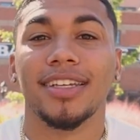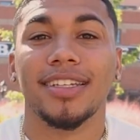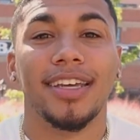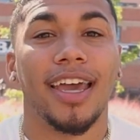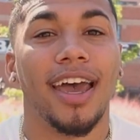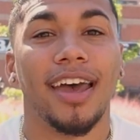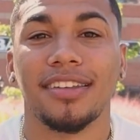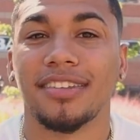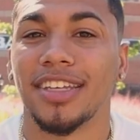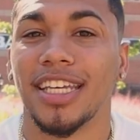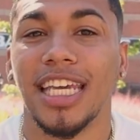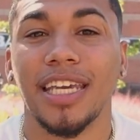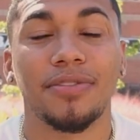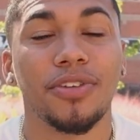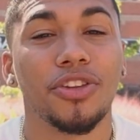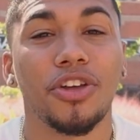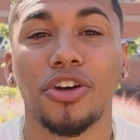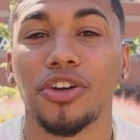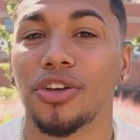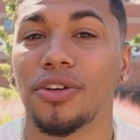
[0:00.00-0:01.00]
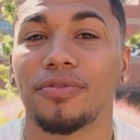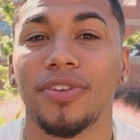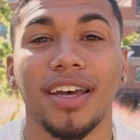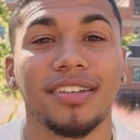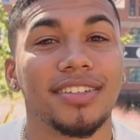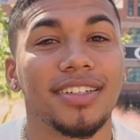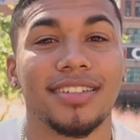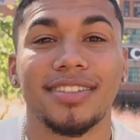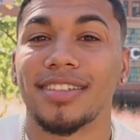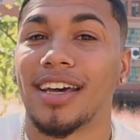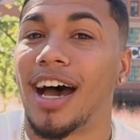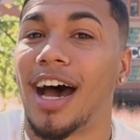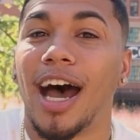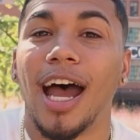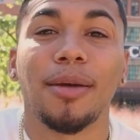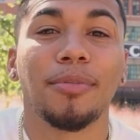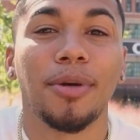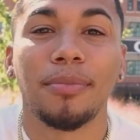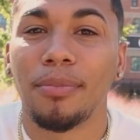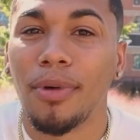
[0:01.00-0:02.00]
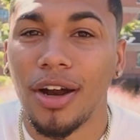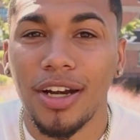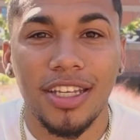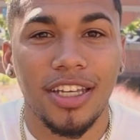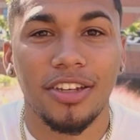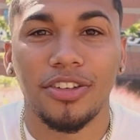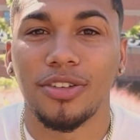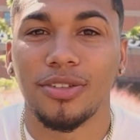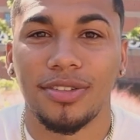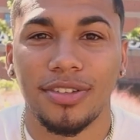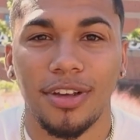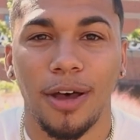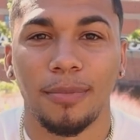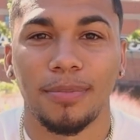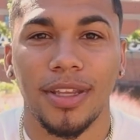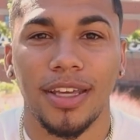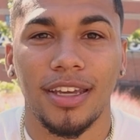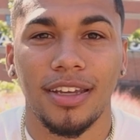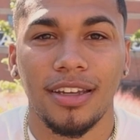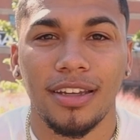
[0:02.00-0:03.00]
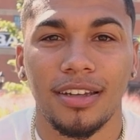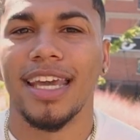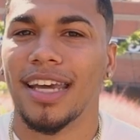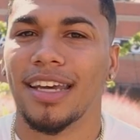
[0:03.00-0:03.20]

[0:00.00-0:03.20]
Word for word: Yes, even though you invested time and money into something,